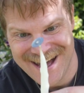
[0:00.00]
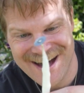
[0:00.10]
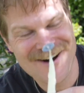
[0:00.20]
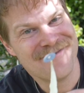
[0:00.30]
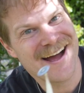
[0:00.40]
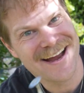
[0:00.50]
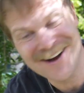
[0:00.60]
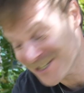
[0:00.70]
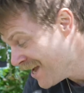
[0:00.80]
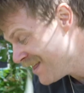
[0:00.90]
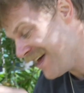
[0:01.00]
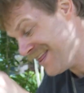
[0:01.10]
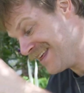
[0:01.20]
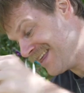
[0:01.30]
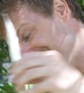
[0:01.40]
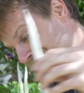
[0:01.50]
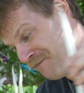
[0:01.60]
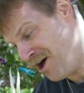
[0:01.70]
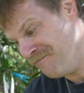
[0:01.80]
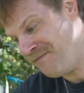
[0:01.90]
Oh my gosh. The
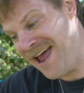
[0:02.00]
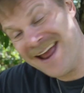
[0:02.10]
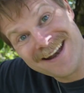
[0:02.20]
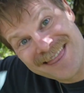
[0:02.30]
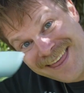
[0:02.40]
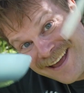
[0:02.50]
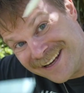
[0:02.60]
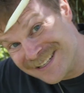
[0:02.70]
pot pan thing